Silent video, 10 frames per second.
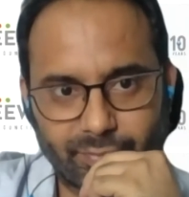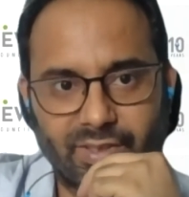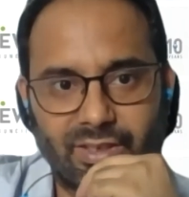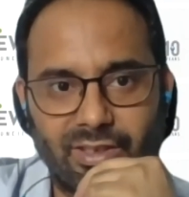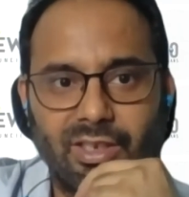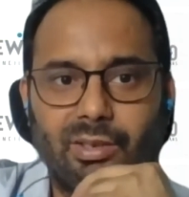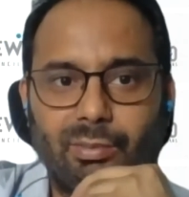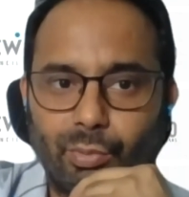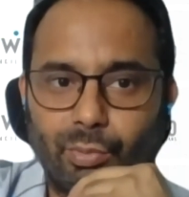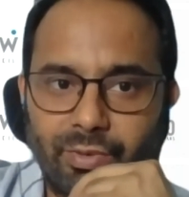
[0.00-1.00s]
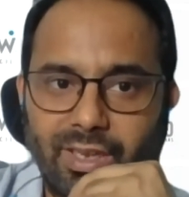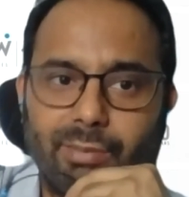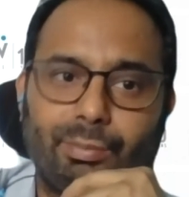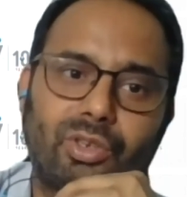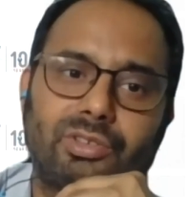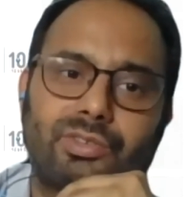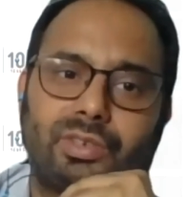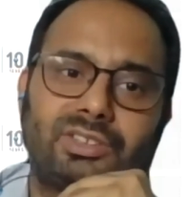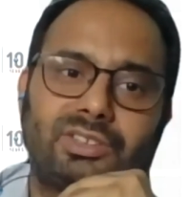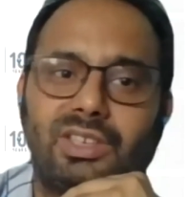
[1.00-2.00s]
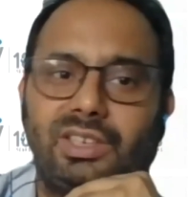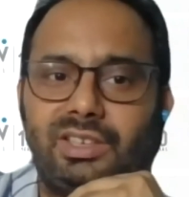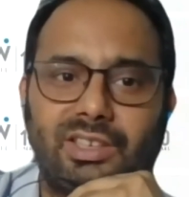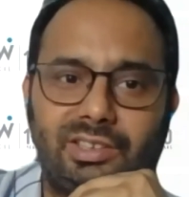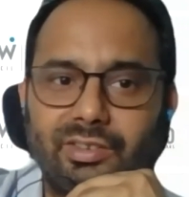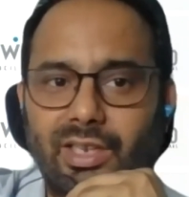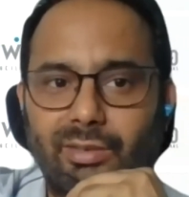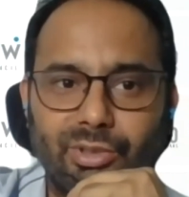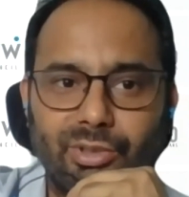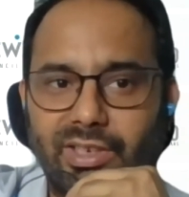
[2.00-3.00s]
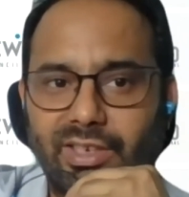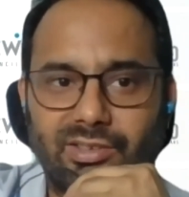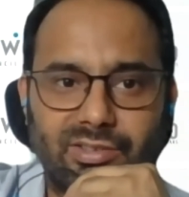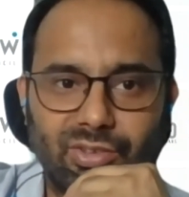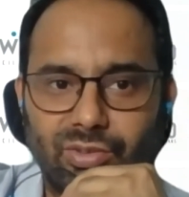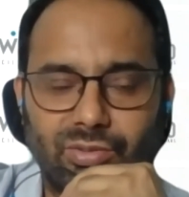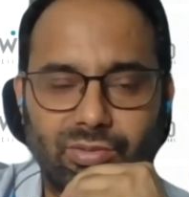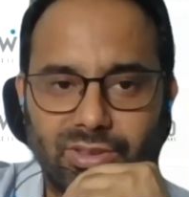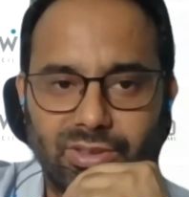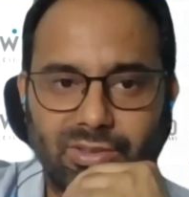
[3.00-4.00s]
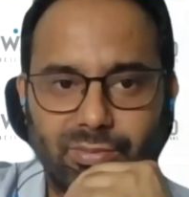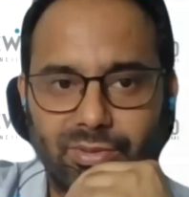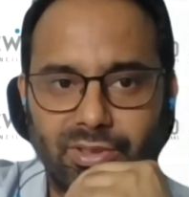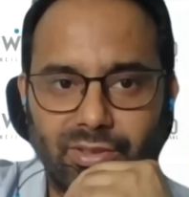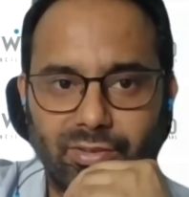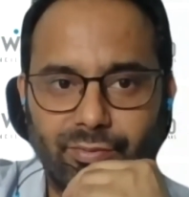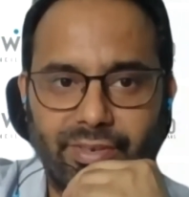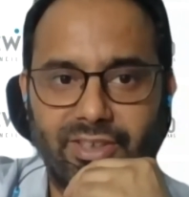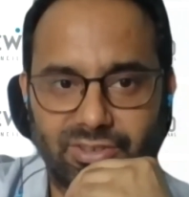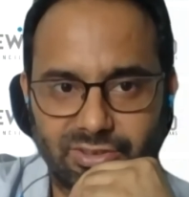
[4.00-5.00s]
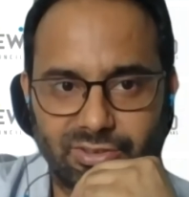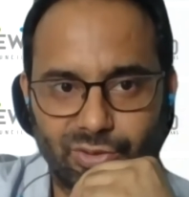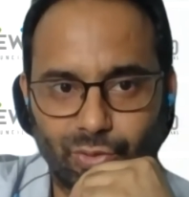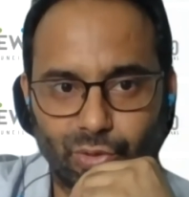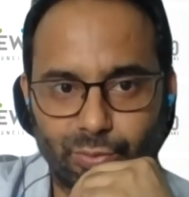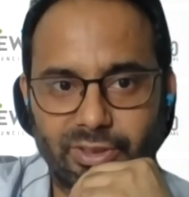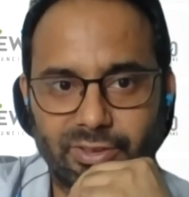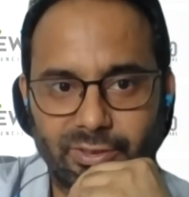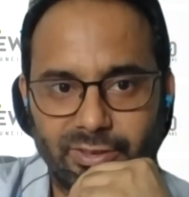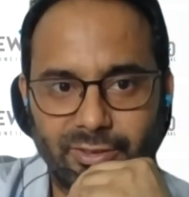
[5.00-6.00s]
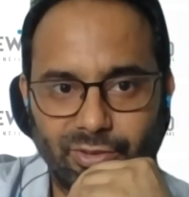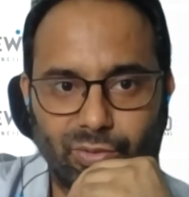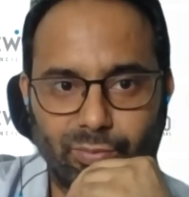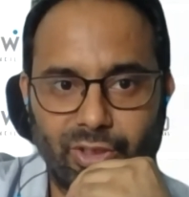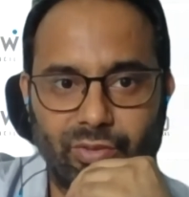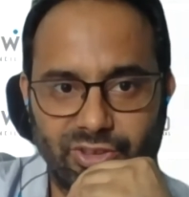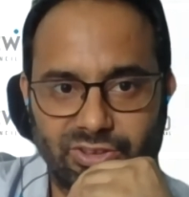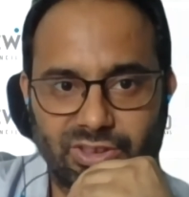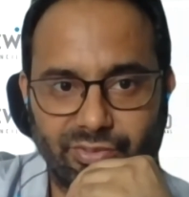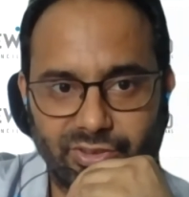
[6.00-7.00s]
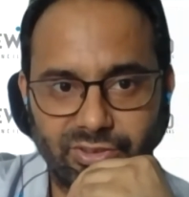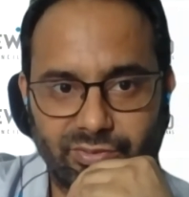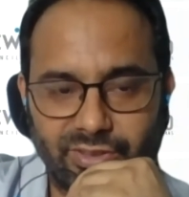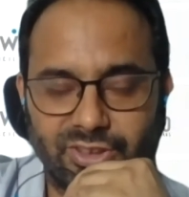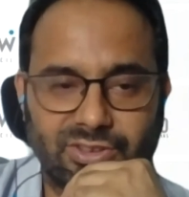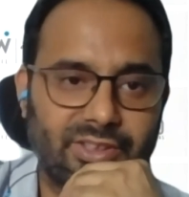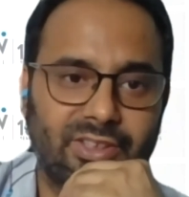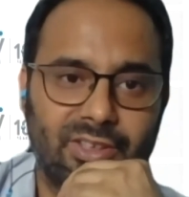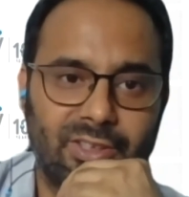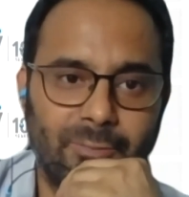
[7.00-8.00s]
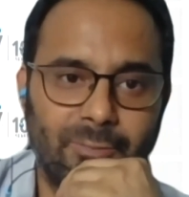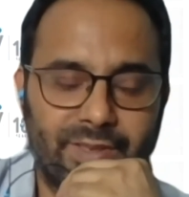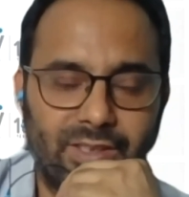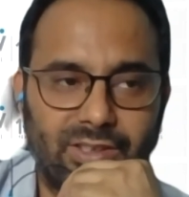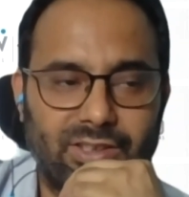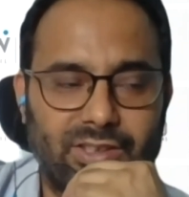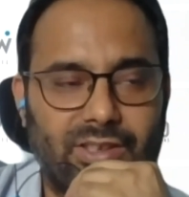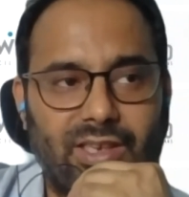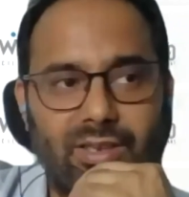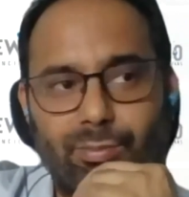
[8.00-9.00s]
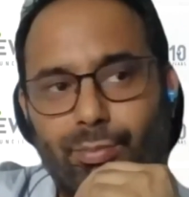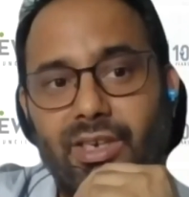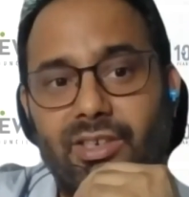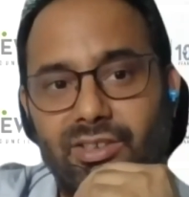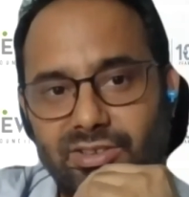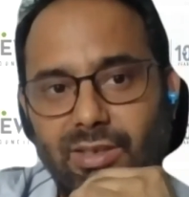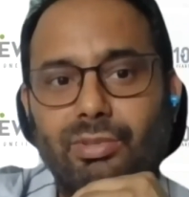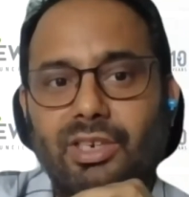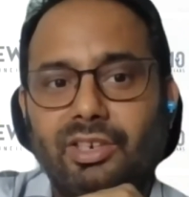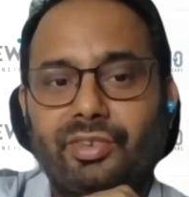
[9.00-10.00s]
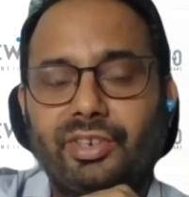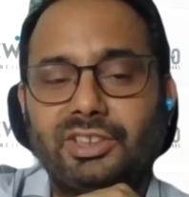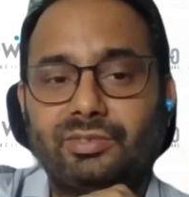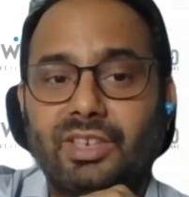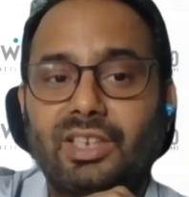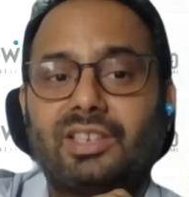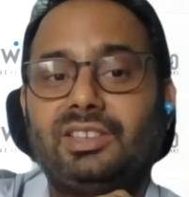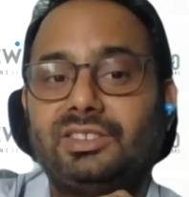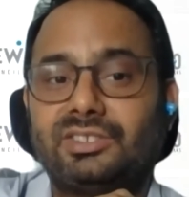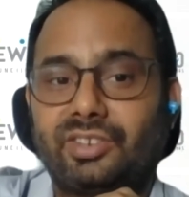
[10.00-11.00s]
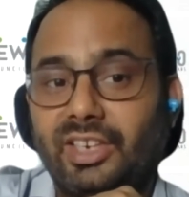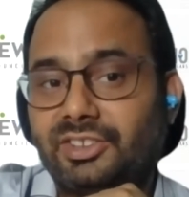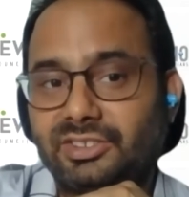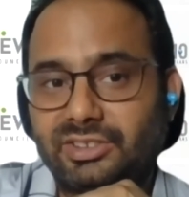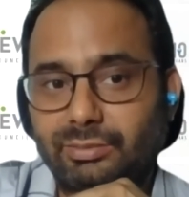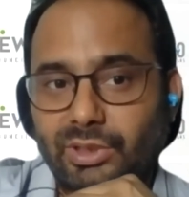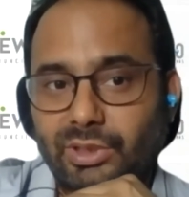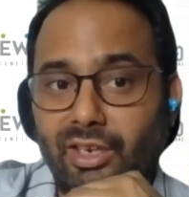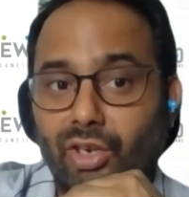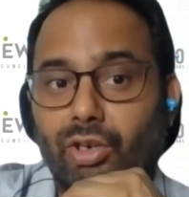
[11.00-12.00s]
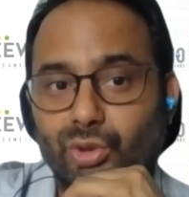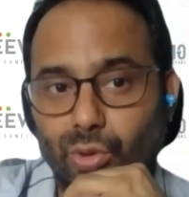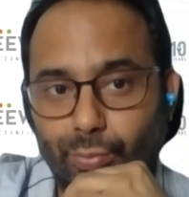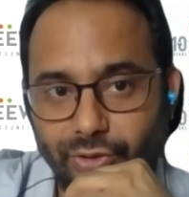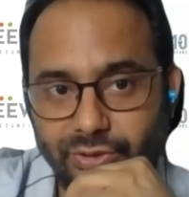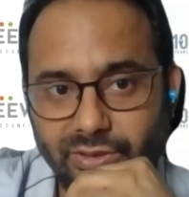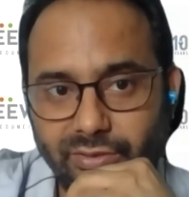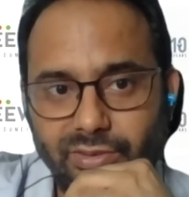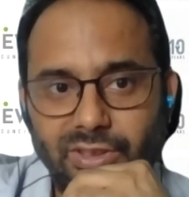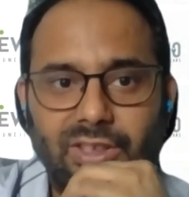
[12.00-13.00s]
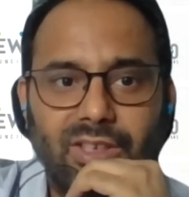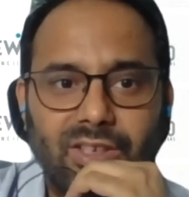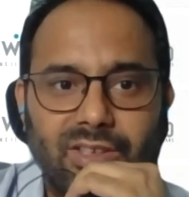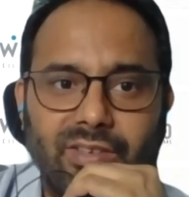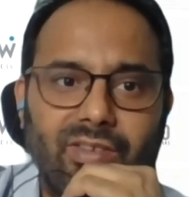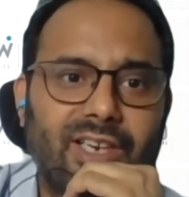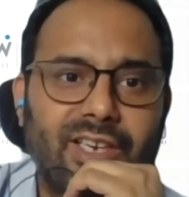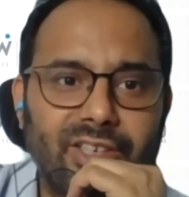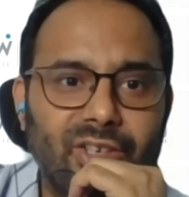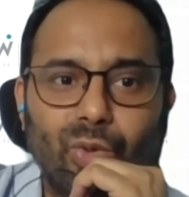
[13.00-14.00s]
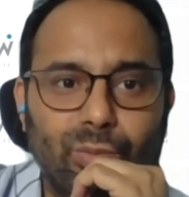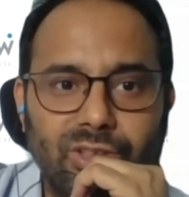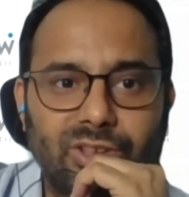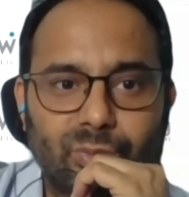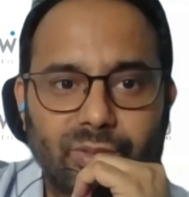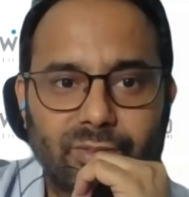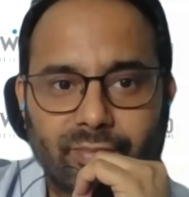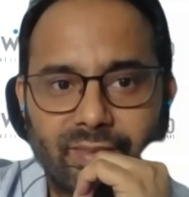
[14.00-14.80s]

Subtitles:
right? Why? Because traditionally, they have been like, friends, so to speak. Many of these countries traditionally. But some countries where these relationships are not so positive, they will continue to be this way.